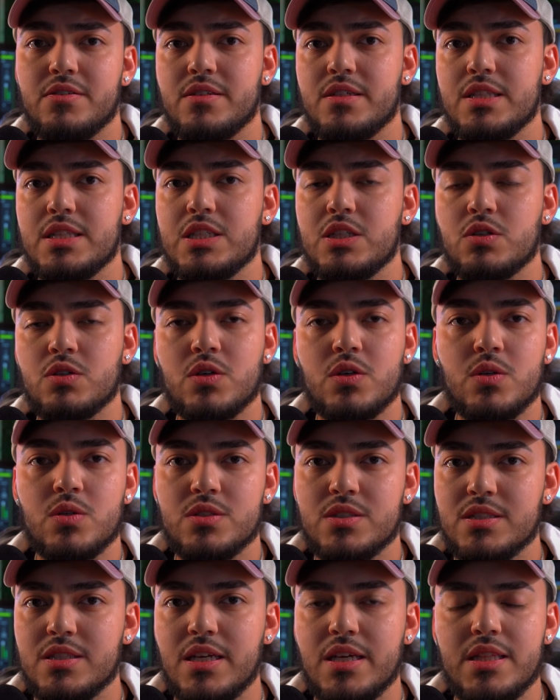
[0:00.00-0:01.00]
a logo
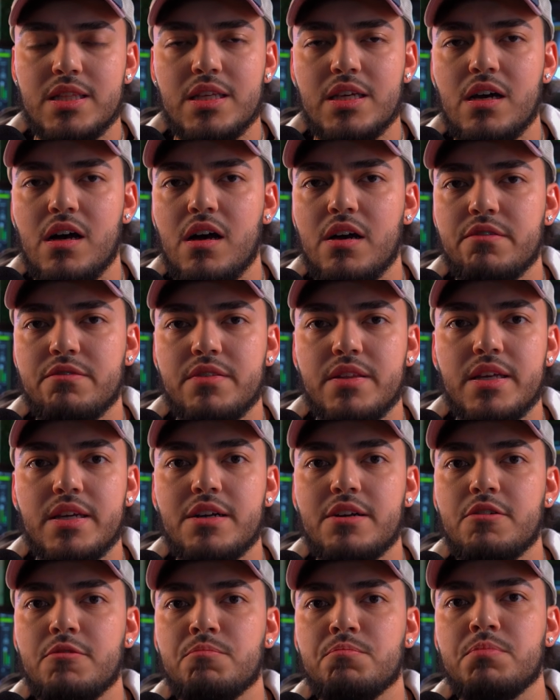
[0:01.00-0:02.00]
slightly off
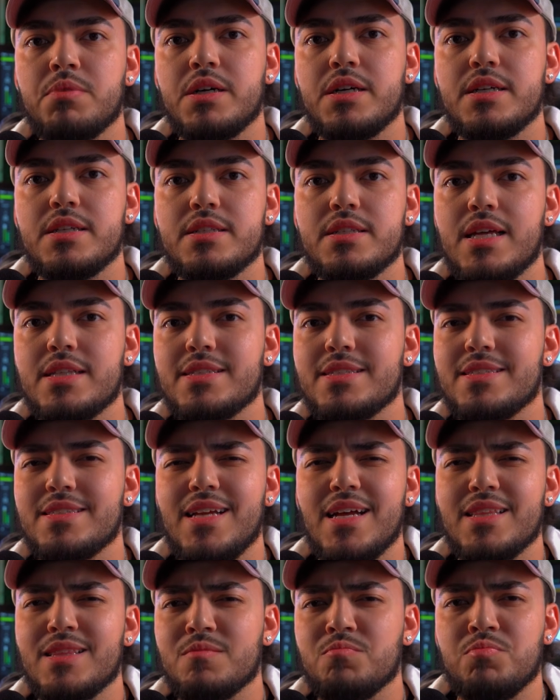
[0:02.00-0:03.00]
there, but that's
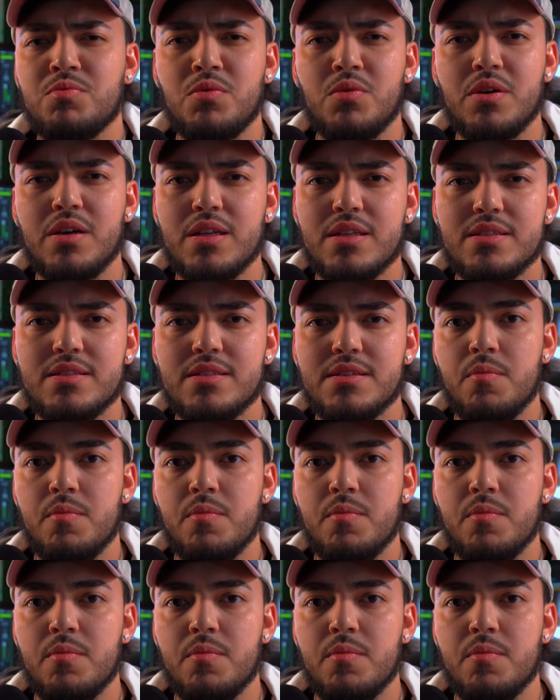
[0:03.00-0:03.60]
not the point.